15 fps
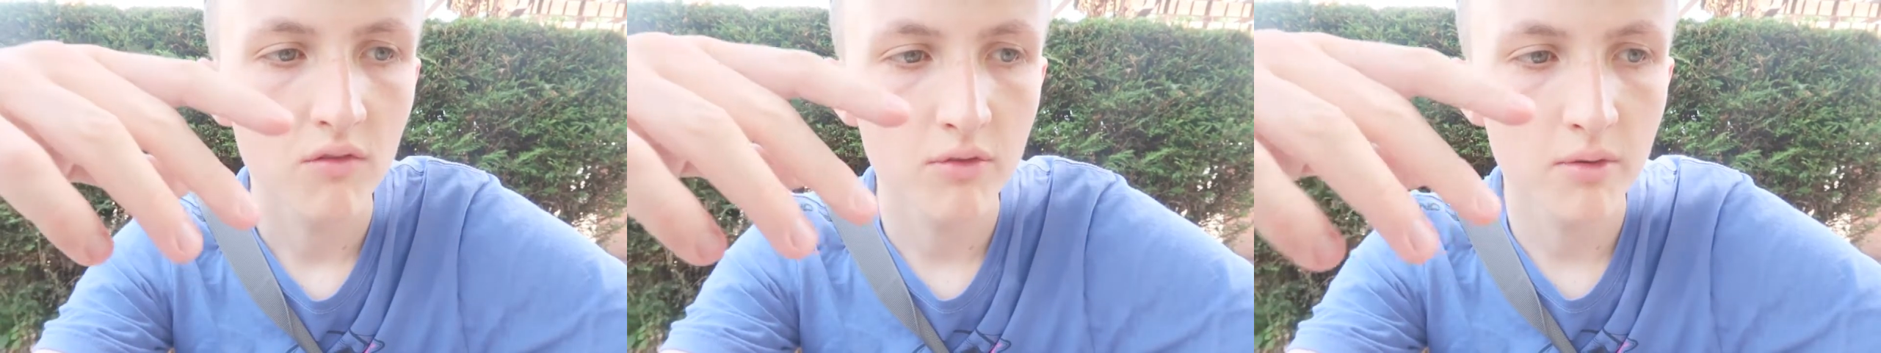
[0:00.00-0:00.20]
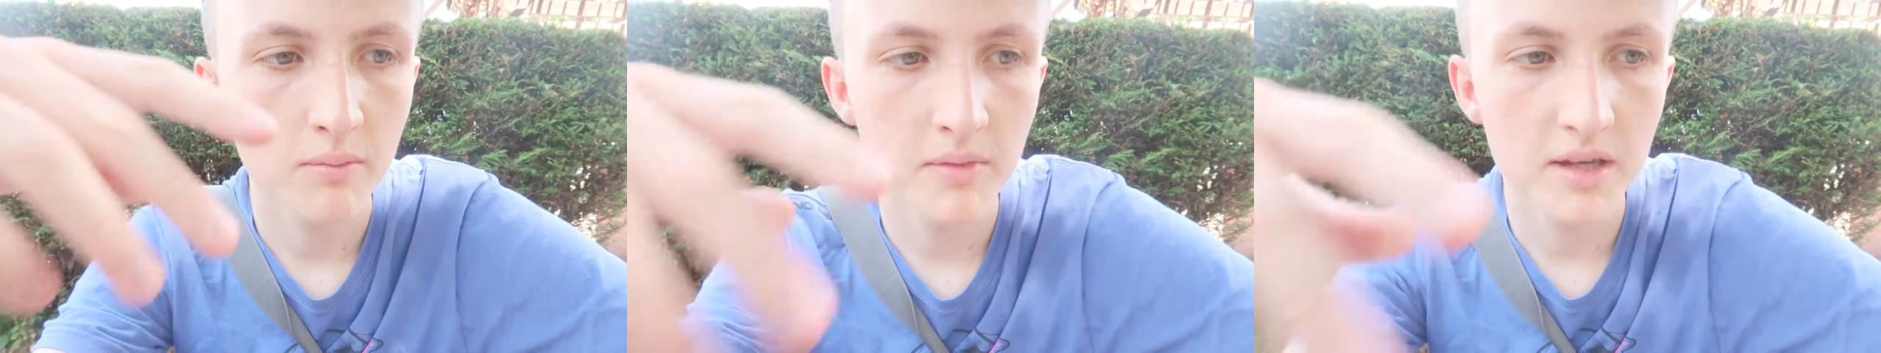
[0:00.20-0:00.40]

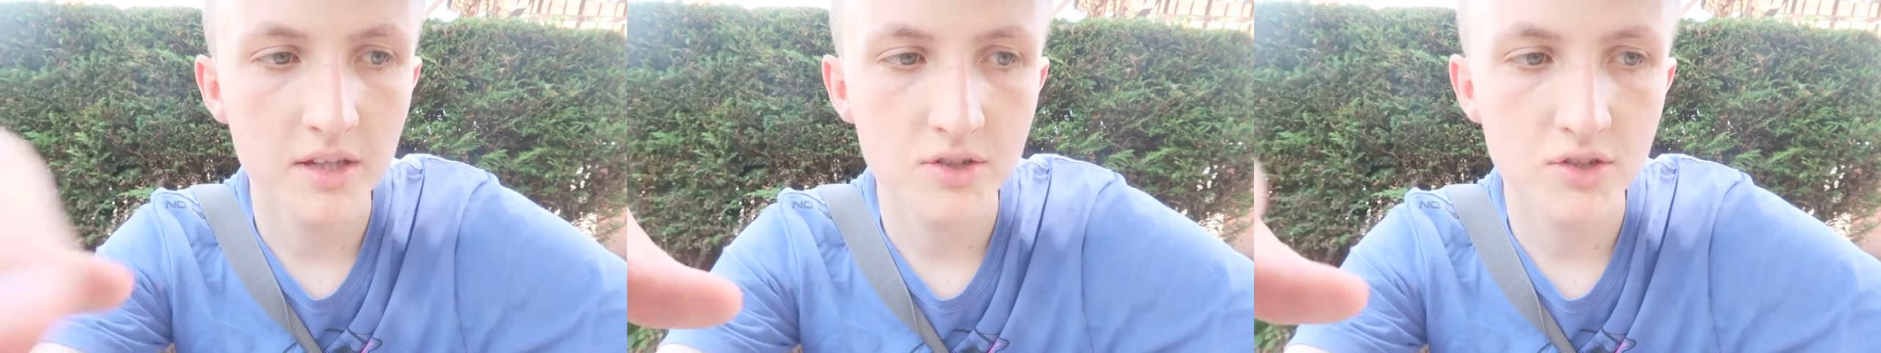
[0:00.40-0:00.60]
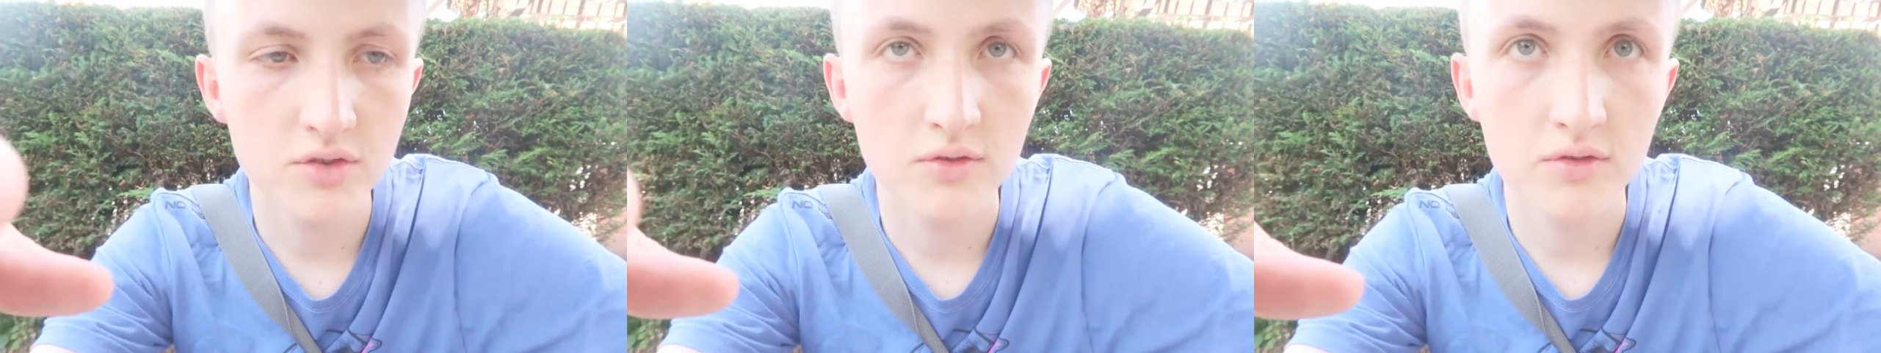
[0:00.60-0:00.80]
from a
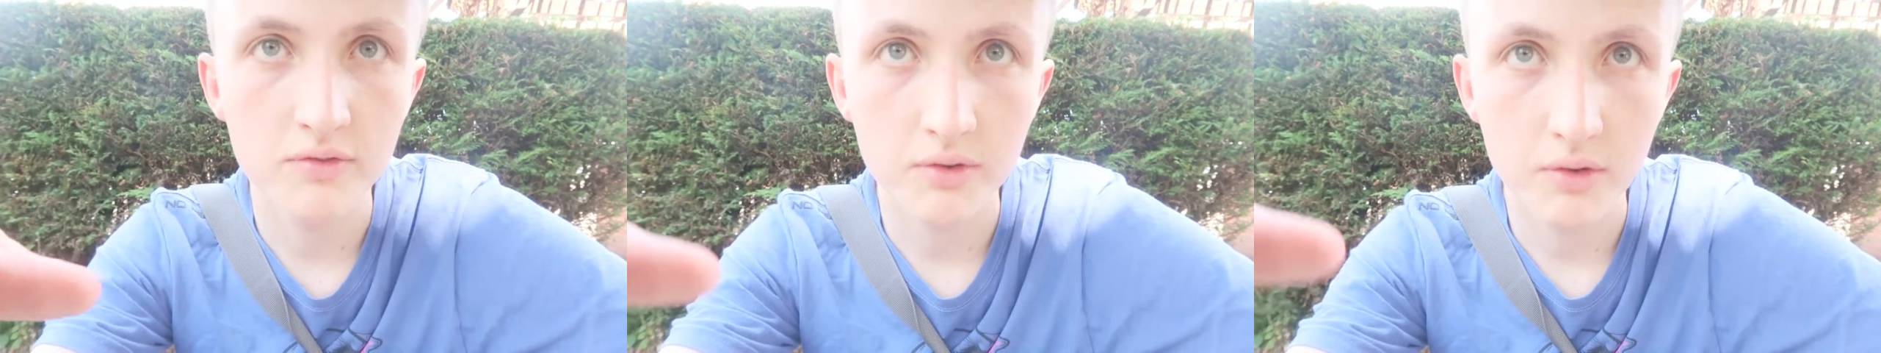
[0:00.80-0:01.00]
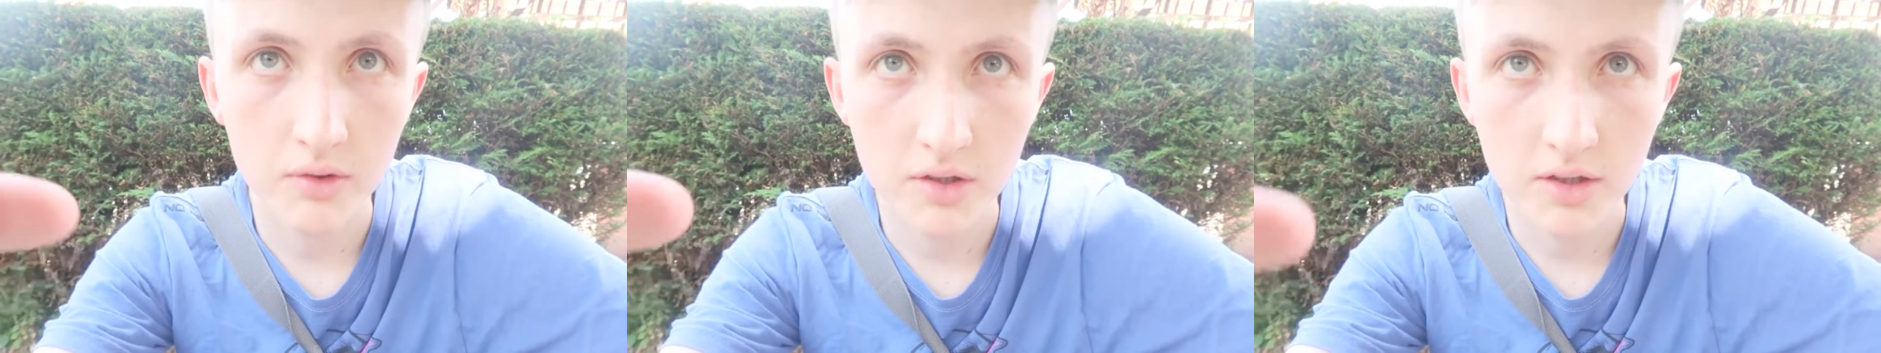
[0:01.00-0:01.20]
mixture
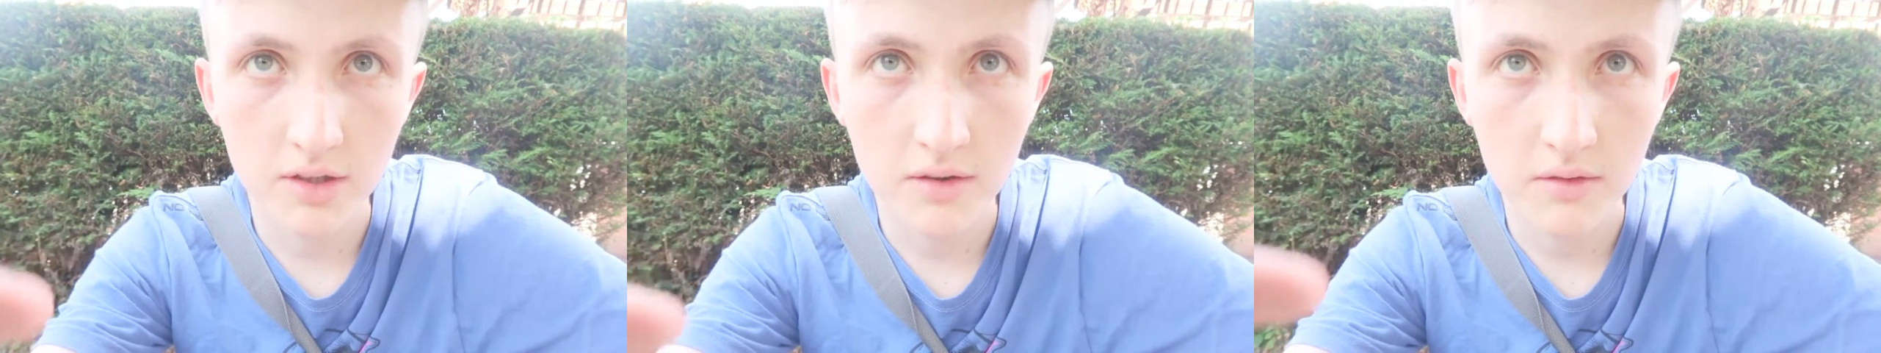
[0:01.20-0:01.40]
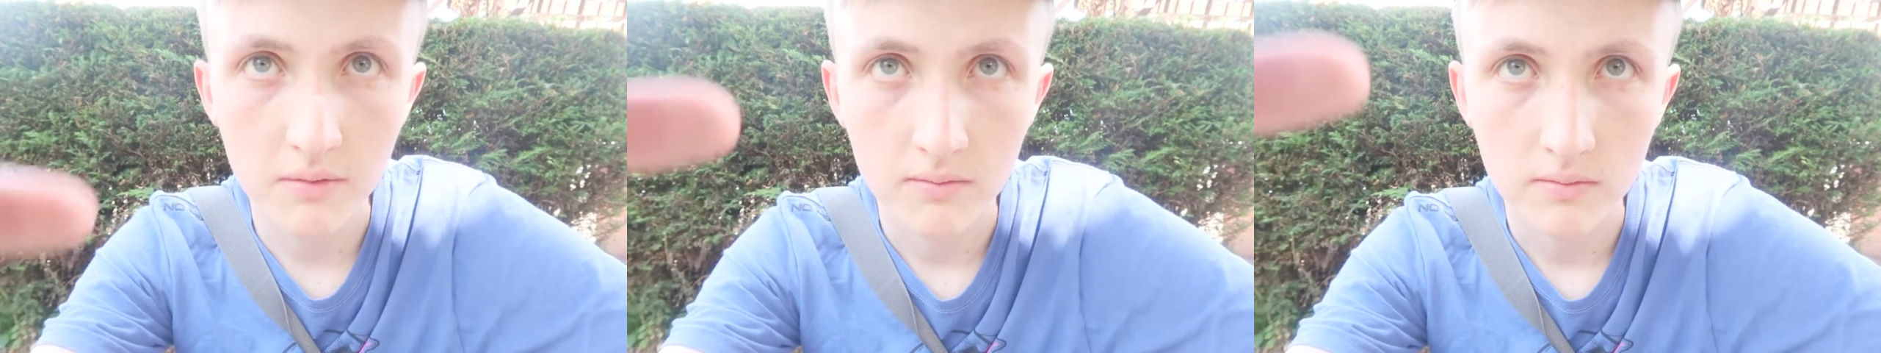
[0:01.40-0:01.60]
of
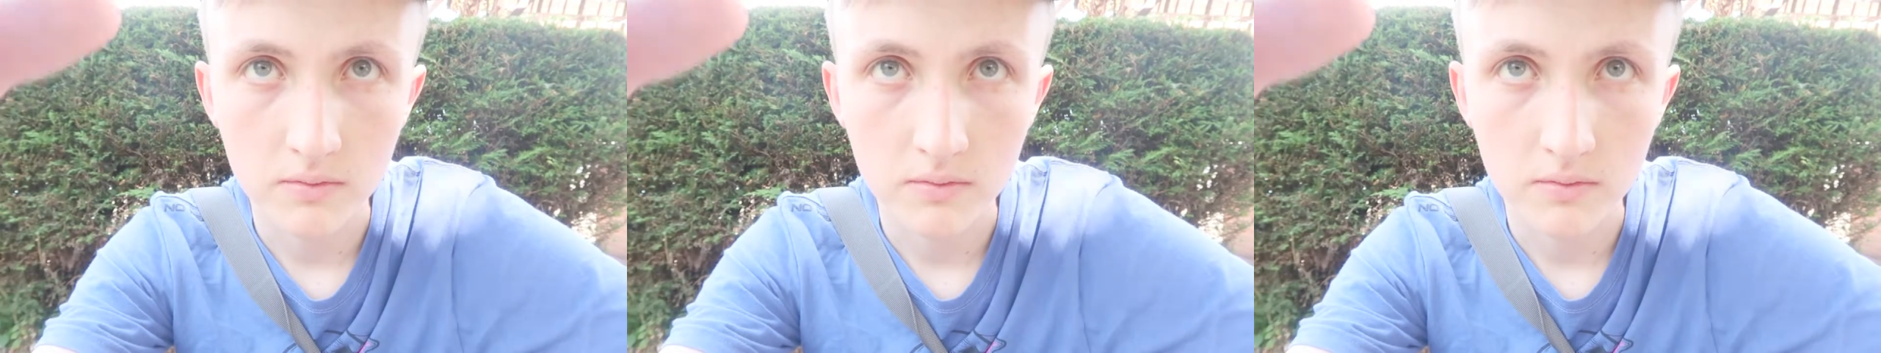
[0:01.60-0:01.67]
onion,